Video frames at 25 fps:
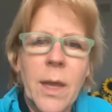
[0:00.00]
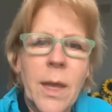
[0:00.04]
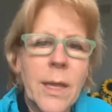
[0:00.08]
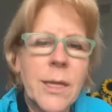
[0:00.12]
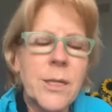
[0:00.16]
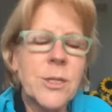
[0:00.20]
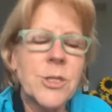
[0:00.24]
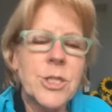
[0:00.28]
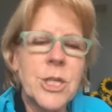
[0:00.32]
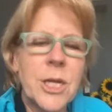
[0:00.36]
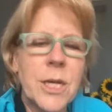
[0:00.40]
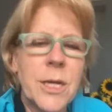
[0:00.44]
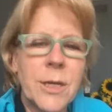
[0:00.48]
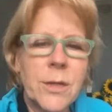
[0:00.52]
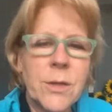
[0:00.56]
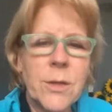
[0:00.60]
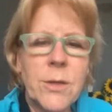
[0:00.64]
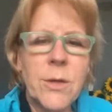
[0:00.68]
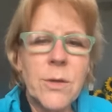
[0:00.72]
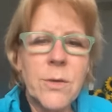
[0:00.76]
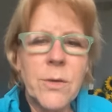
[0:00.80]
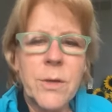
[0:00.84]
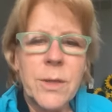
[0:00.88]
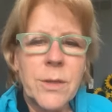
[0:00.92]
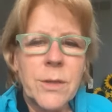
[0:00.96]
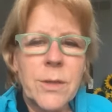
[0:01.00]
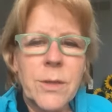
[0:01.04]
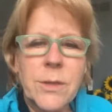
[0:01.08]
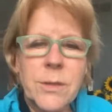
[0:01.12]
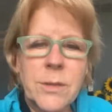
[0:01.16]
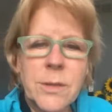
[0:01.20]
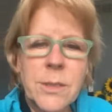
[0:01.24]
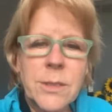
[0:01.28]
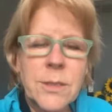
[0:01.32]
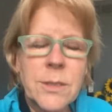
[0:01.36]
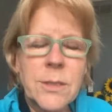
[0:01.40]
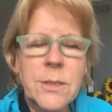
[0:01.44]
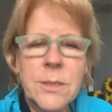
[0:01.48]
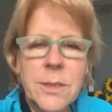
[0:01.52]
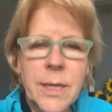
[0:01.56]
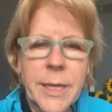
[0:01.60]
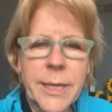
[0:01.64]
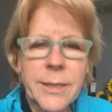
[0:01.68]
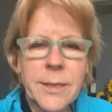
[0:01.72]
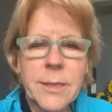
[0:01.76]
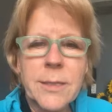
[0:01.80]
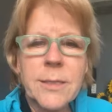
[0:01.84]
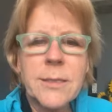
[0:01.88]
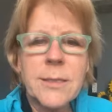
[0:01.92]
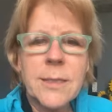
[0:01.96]
And Jay, you know, th this is
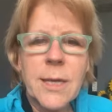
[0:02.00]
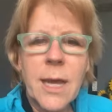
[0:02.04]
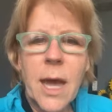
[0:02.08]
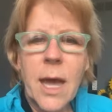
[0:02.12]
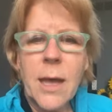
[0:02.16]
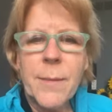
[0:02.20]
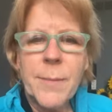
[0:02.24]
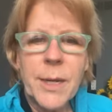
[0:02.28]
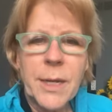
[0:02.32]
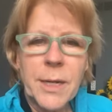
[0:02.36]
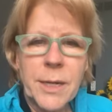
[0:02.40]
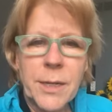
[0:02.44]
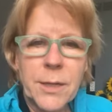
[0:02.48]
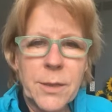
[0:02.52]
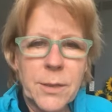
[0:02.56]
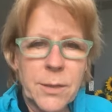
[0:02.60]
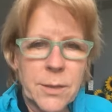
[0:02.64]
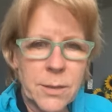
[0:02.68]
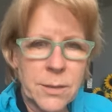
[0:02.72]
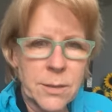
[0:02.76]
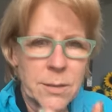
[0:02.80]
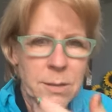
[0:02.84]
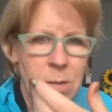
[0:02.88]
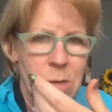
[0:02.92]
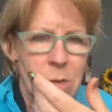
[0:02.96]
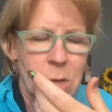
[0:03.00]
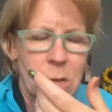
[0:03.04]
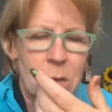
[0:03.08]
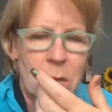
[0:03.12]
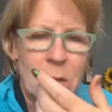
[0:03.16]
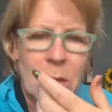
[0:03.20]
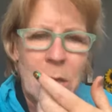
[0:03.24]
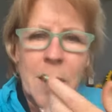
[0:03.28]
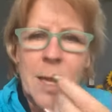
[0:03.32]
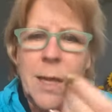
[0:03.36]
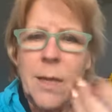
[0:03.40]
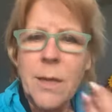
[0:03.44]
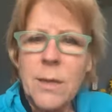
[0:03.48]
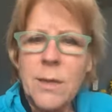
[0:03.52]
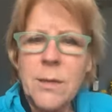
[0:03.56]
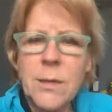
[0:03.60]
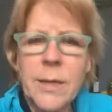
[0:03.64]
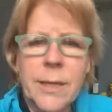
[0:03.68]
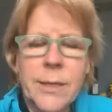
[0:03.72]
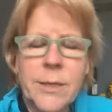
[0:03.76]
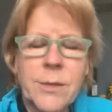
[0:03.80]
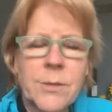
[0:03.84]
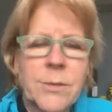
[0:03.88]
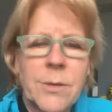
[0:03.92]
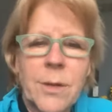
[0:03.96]
like this comment here
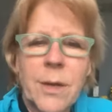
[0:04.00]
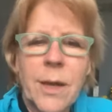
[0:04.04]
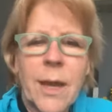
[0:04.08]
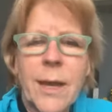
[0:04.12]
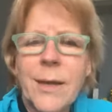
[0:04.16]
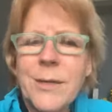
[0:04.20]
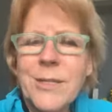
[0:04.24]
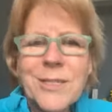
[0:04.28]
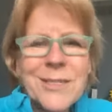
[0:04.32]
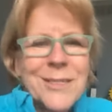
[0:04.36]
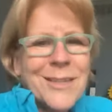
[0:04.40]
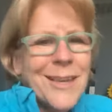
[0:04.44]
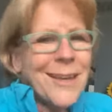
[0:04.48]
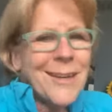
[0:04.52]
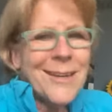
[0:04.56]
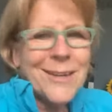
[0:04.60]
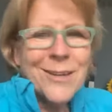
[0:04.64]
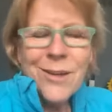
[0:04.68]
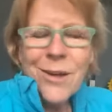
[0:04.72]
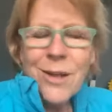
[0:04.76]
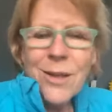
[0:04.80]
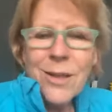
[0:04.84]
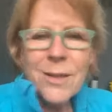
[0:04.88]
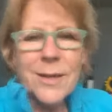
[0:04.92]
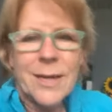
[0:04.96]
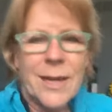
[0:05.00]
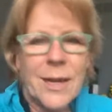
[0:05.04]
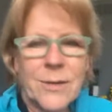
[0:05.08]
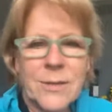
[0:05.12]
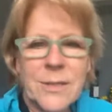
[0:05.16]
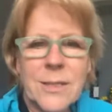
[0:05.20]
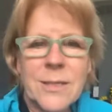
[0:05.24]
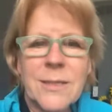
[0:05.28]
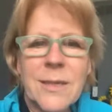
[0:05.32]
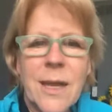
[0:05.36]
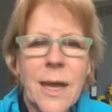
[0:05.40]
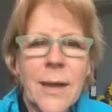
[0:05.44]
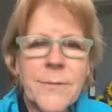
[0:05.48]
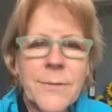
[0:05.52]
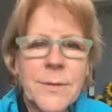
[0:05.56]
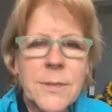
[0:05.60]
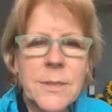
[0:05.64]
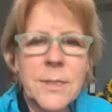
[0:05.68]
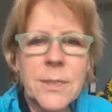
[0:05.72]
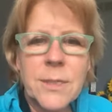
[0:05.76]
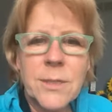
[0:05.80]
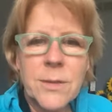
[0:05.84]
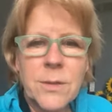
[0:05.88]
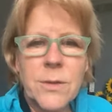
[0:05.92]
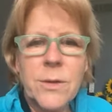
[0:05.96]
like I just got to call it out. It says
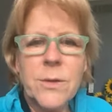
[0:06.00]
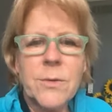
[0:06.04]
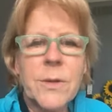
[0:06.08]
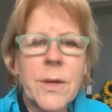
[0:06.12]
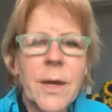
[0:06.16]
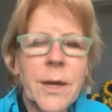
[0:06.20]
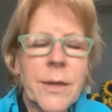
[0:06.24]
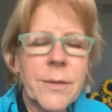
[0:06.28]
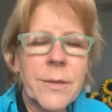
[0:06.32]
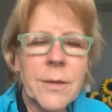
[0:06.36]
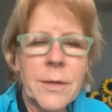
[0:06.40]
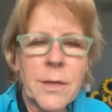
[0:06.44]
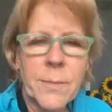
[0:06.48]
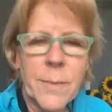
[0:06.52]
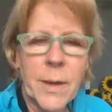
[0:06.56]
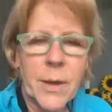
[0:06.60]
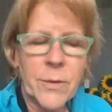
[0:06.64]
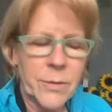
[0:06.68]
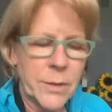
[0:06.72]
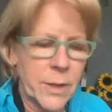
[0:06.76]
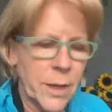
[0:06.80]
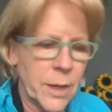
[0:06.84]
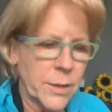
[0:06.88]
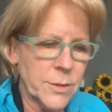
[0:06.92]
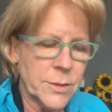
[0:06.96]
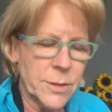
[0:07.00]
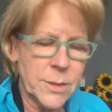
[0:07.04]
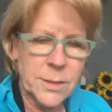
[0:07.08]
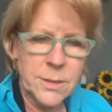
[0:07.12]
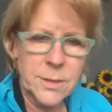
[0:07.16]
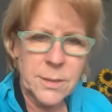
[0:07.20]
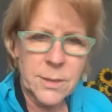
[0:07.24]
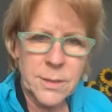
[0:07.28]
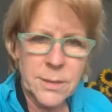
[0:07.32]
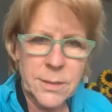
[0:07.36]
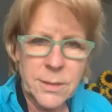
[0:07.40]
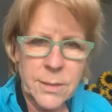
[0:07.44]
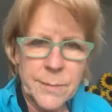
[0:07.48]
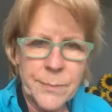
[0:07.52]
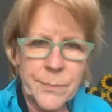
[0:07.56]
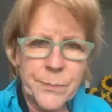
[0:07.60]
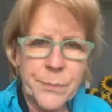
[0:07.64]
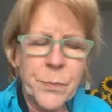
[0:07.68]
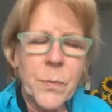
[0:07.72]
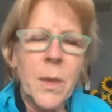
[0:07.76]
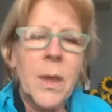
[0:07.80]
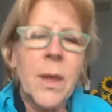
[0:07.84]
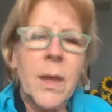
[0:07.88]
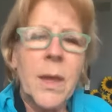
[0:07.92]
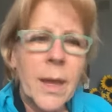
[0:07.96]
obviously you know nothing about narcissism.
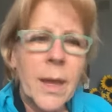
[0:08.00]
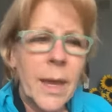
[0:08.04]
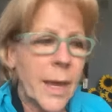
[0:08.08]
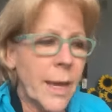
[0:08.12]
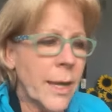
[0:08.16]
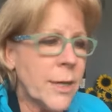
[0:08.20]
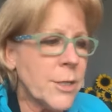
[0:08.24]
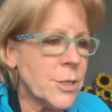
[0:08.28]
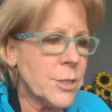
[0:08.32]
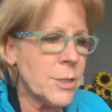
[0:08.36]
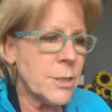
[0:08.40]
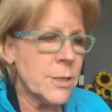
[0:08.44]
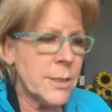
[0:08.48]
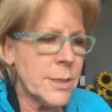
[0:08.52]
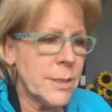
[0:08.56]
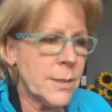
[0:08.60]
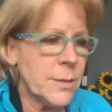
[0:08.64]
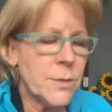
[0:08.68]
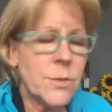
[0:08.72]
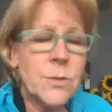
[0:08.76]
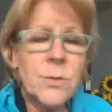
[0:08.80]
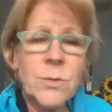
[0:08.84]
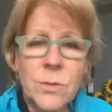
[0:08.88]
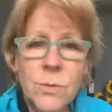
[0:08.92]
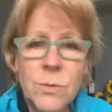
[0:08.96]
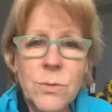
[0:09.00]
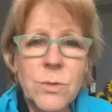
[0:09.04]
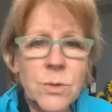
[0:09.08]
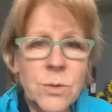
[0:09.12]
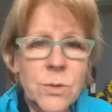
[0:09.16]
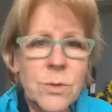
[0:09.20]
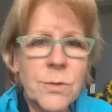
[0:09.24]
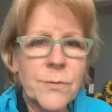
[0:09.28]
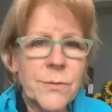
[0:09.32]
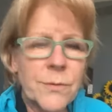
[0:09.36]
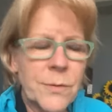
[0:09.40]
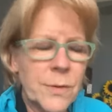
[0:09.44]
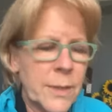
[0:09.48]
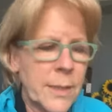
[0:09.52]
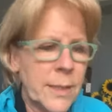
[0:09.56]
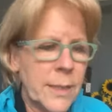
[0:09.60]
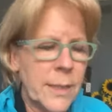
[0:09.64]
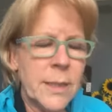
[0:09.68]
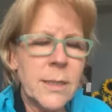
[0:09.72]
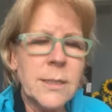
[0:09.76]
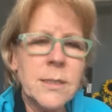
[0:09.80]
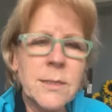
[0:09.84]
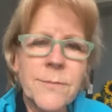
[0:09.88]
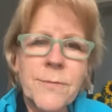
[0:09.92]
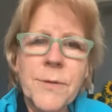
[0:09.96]
Actually,
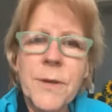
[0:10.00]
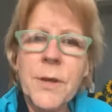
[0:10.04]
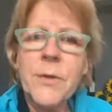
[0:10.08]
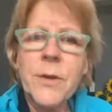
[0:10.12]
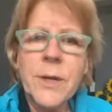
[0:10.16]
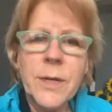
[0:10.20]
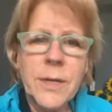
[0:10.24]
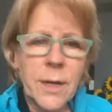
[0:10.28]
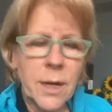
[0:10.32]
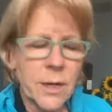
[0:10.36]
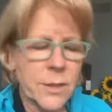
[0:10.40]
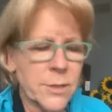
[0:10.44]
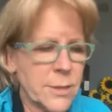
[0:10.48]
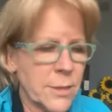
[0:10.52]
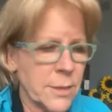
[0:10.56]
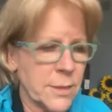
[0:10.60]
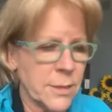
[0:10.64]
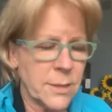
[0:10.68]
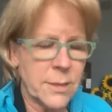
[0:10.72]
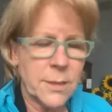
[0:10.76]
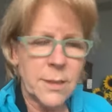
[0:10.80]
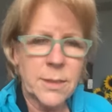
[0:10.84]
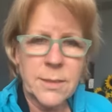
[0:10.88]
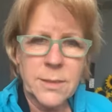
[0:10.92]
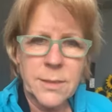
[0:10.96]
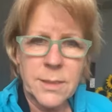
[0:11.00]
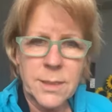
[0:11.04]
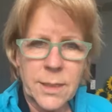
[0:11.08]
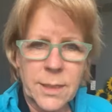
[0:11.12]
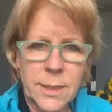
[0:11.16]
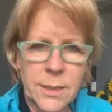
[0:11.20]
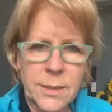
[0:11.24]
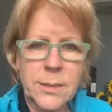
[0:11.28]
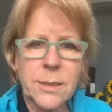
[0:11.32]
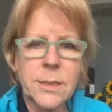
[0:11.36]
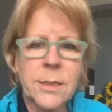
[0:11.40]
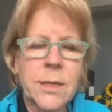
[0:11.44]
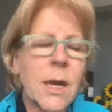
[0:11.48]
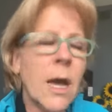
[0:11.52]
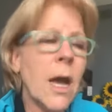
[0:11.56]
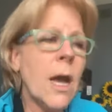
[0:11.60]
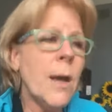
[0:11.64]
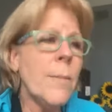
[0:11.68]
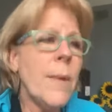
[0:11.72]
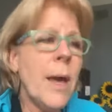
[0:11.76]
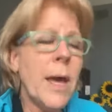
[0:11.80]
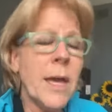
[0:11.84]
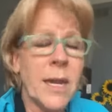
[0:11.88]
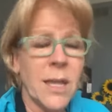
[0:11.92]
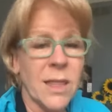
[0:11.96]
truthfully, it's very narcissistic to
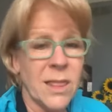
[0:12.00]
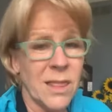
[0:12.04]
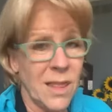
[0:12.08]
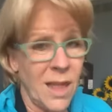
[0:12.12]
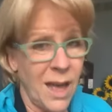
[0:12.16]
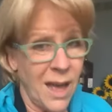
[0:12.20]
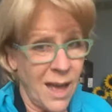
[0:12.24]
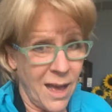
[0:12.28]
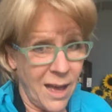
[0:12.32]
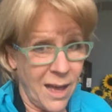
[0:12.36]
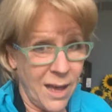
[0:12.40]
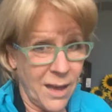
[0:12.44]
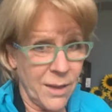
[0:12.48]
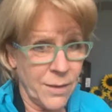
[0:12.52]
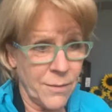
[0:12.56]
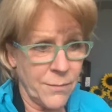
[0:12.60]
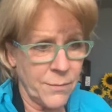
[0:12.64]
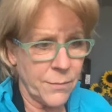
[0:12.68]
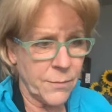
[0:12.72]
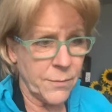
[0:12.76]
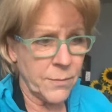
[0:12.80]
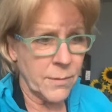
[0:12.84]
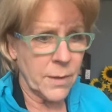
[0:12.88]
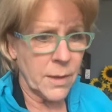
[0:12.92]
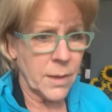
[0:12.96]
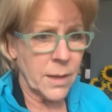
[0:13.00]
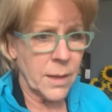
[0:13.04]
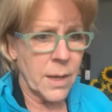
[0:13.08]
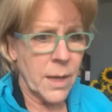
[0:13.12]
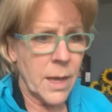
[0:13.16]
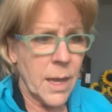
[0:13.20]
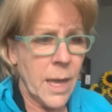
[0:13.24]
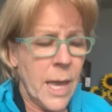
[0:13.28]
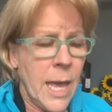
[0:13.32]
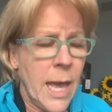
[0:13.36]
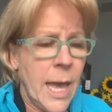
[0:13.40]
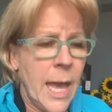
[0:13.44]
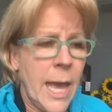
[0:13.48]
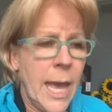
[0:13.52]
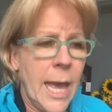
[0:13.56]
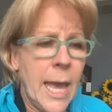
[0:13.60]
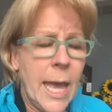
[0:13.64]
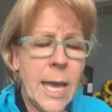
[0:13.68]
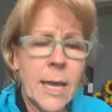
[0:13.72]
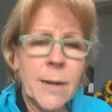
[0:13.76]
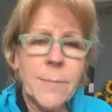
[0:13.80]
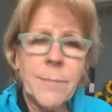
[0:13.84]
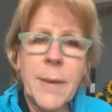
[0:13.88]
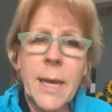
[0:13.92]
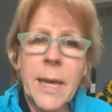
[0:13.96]
come on alive
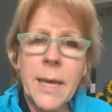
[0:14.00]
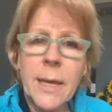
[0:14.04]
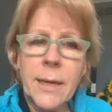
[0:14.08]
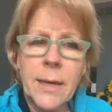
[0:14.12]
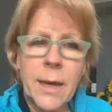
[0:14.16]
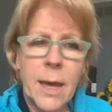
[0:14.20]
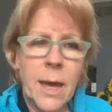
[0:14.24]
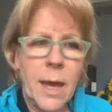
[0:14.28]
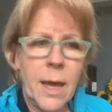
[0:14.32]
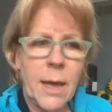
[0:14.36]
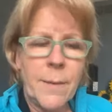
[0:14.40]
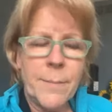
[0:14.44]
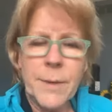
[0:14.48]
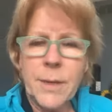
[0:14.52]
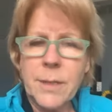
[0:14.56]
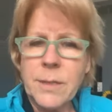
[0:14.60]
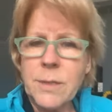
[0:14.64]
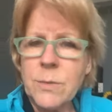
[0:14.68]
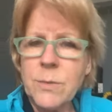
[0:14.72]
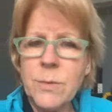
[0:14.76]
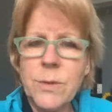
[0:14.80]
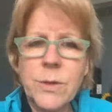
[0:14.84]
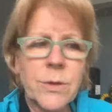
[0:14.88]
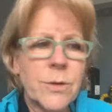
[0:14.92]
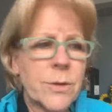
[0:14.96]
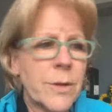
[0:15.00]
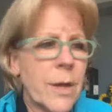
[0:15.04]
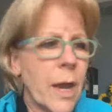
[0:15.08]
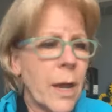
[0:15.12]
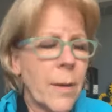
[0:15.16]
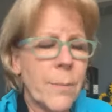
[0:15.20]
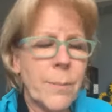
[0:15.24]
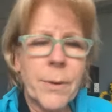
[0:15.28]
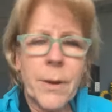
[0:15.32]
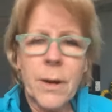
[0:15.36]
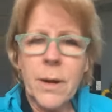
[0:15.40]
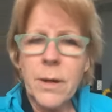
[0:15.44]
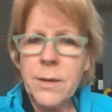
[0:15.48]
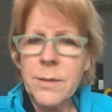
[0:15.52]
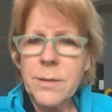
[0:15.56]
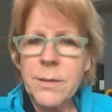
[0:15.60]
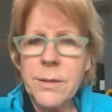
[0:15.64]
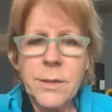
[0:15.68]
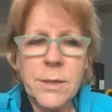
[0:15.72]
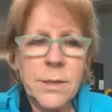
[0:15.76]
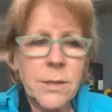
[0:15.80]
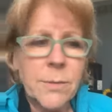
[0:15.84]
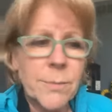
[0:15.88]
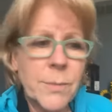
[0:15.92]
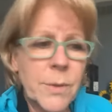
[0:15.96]
and make comments when you're not part of
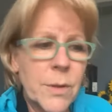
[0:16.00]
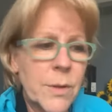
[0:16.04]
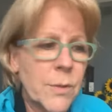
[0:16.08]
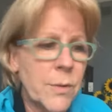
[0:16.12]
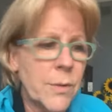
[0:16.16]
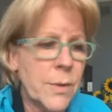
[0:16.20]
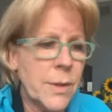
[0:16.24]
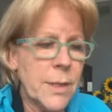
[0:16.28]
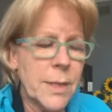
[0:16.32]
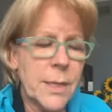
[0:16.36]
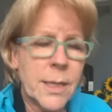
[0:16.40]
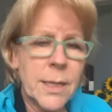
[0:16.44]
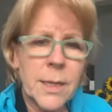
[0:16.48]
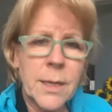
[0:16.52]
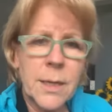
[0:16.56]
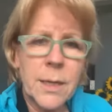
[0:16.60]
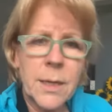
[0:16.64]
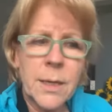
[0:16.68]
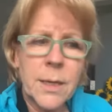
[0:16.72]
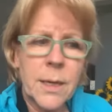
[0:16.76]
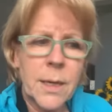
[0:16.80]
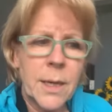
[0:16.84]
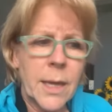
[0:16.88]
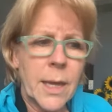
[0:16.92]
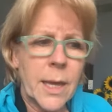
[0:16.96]
the community.